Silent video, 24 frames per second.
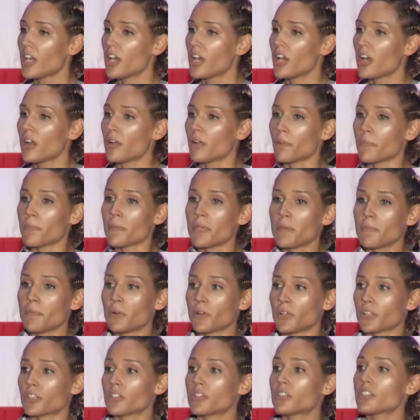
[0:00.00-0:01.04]
when people
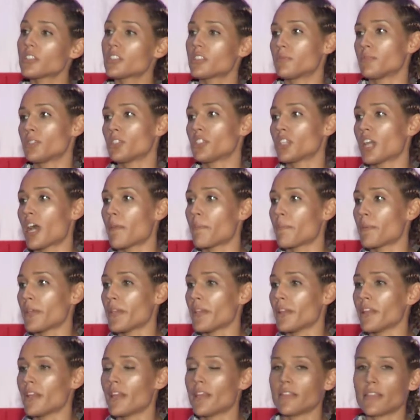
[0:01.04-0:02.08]
are Christmas
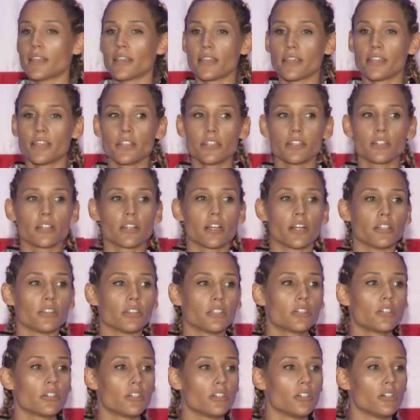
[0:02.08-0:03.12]
shopping and they hear a
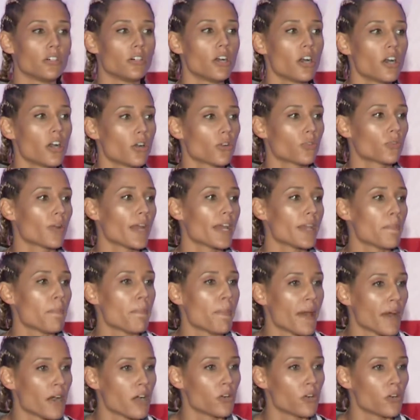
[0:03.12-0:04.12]
little red bell